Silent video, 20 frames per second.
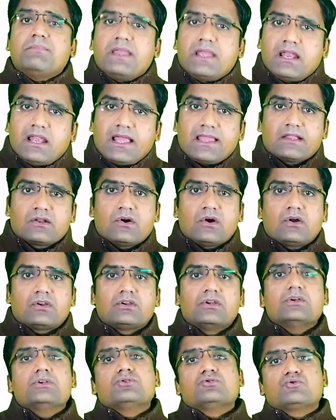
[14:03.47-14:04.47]
hitting the bell
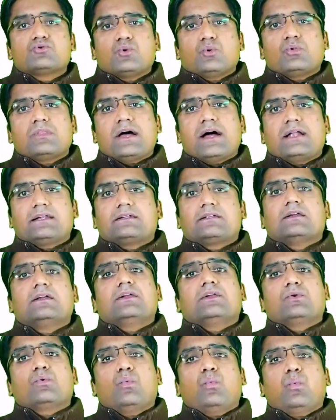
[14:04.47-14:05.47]
icon, so that
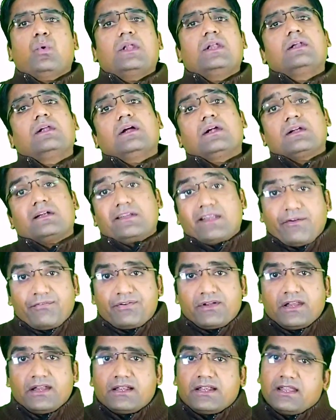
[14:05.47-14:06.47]
you will
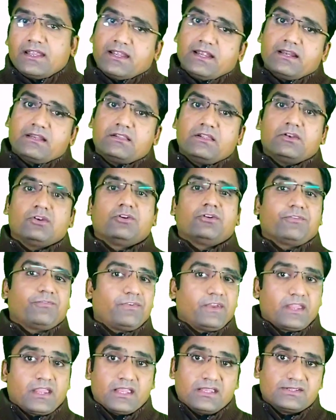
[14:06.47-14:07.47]
definitely get the
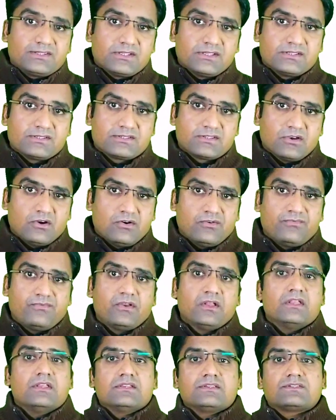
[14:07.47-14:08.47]
notifications of
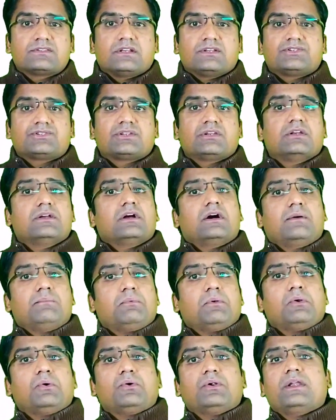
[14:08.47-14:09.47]
such
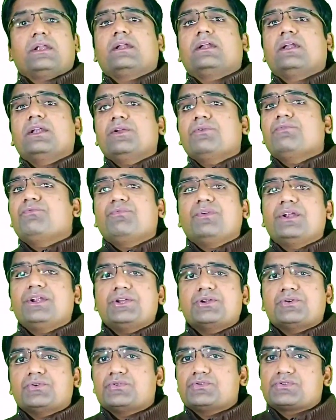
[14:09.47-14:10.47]
uploaded new
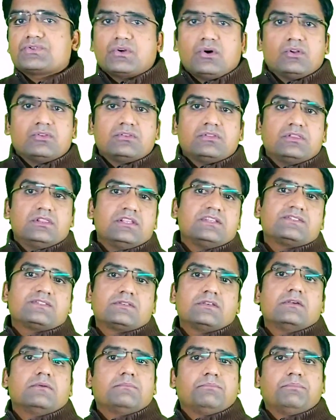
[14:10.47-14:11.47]
videos on
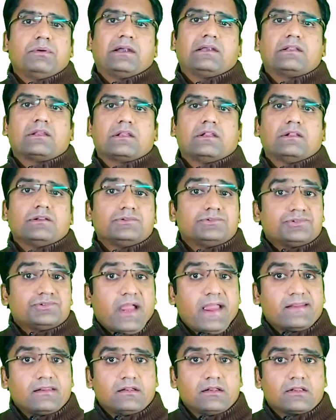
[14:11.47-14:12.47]
this particular
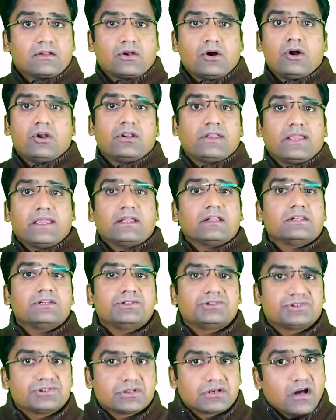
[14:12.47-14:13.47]
channel called
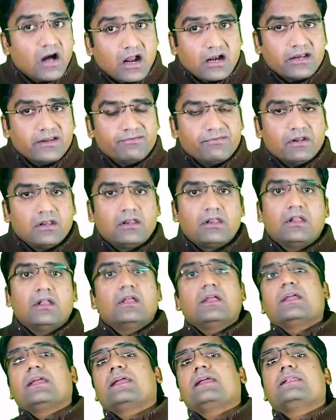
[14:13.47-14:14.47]
English Carnival
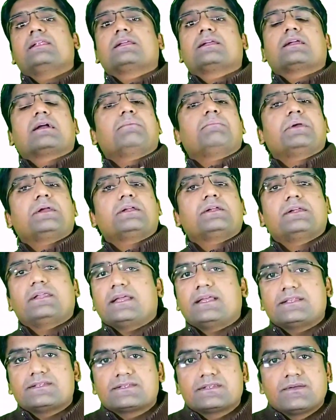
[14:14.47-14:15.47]
in coming
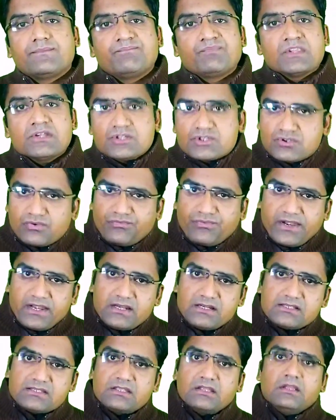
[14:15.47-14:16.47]
days. So
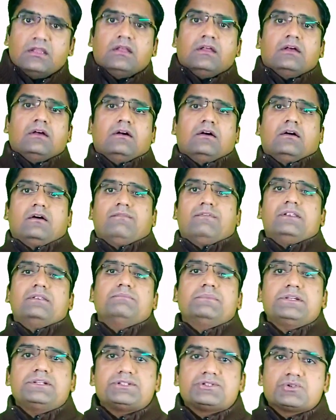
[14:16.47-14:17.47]
friends, we'll
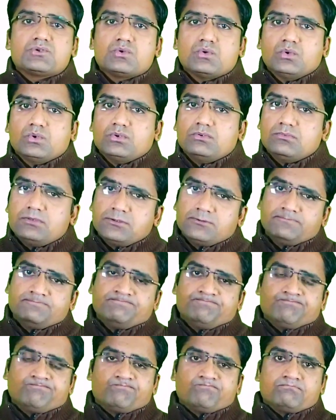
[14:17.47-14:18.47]
meet soon
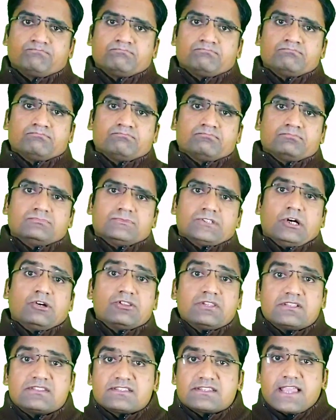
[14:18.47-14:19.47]

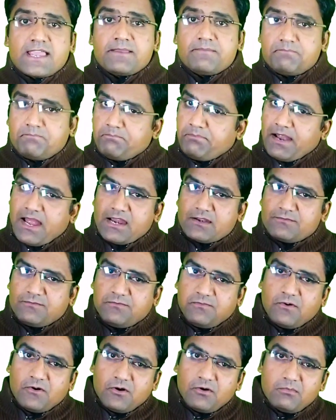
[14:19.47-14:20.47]
on the same
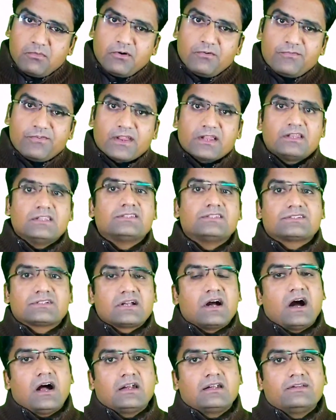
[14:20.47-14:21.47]
platform of English
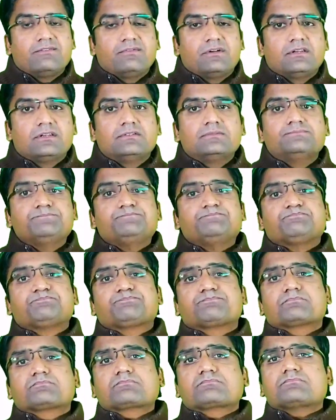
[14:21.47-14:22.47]
Carnival
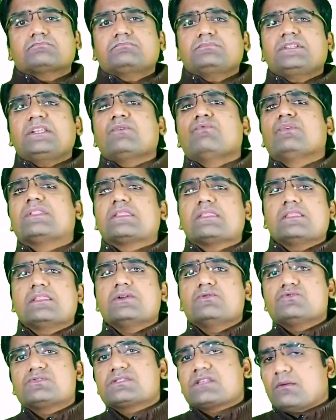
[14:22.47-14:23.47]
with
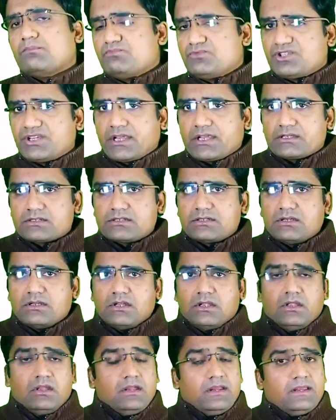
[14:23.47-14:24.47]
new subject
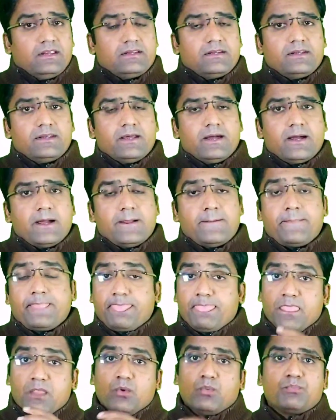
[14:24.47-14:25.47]
and
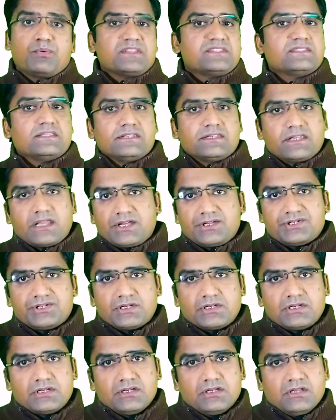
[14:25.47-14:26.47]
new
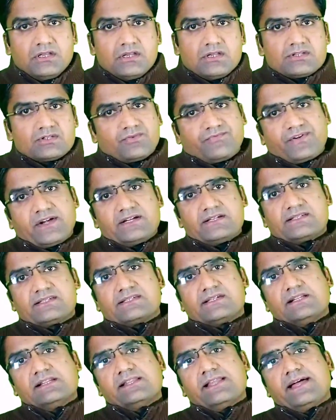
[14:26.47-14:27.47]
presentation. So friends,
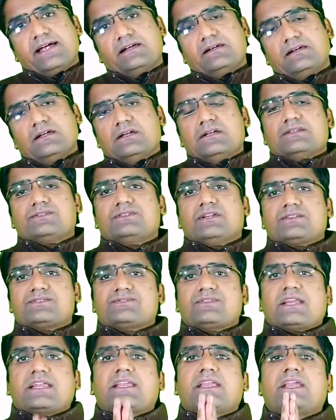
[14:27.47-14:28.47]
till then, just
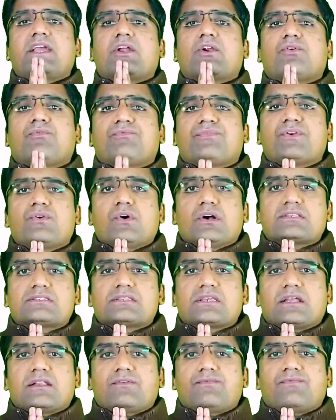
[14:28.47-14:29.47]
take care of
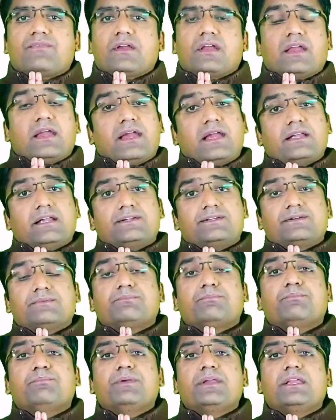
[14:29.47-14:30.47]
yourself and
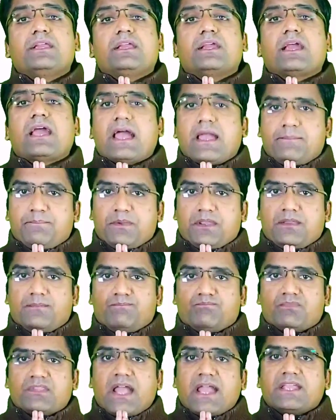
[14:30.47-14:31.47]
be happy.
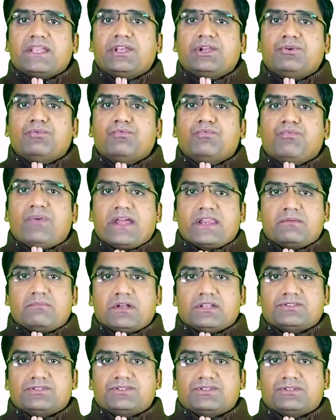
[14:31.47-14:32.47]
Thank you very
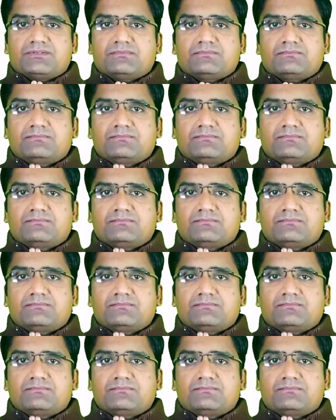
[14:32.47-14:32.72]
much.